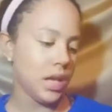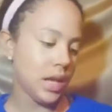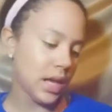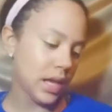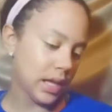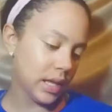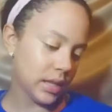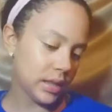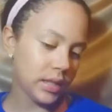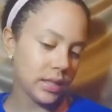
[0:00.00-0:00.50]

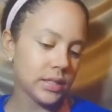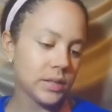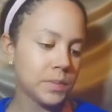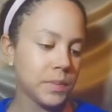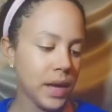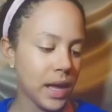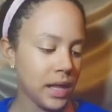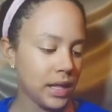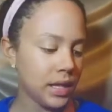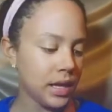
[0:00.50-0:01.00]
And this
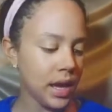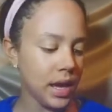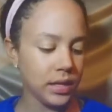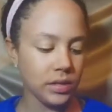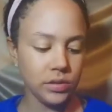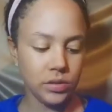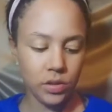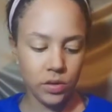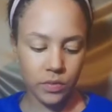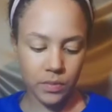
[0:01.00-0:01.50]
palette, I
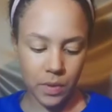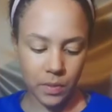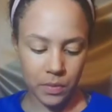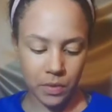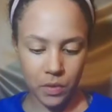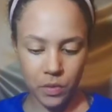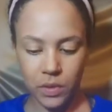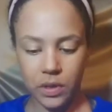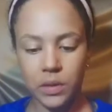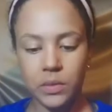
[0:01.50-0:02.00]
don't remember
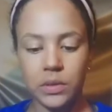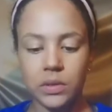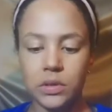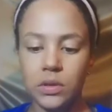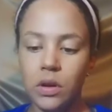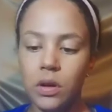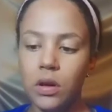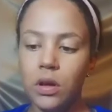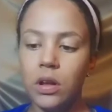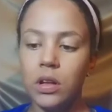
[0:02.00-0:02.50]
what it was
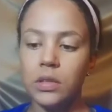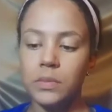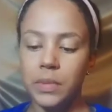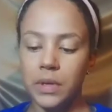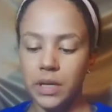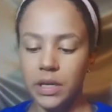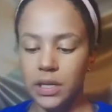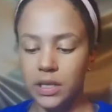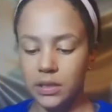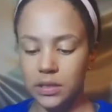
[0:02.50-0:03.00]
called, but
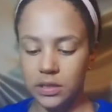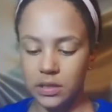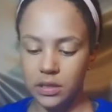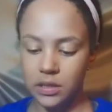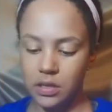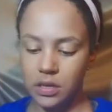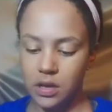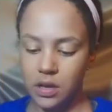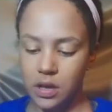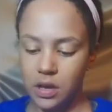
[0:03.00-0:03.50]
it's
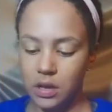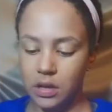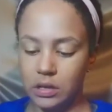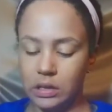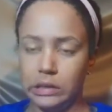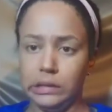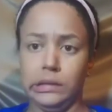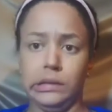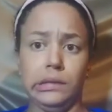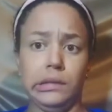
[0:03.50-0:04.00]

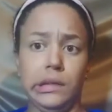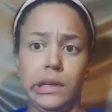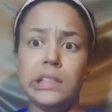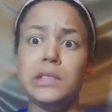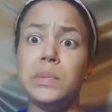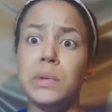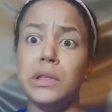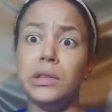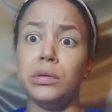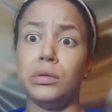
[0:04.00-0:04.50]

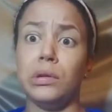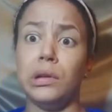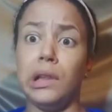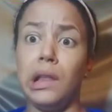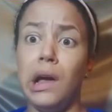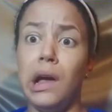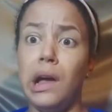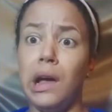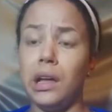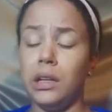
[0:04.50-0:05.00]
been through a
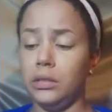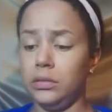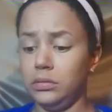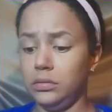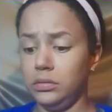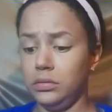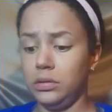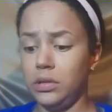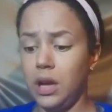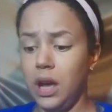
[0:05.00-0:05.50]
lot.
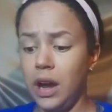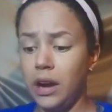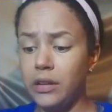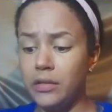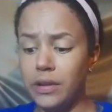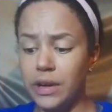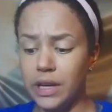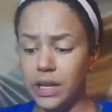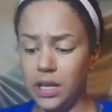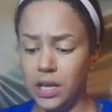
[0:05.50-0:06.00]
I
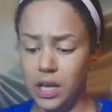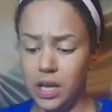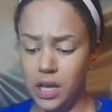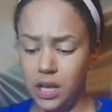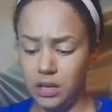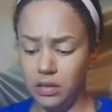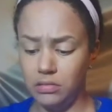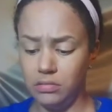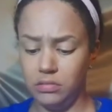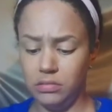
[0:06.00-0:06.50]
already
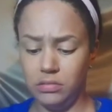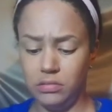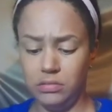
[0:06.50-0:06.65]
hit.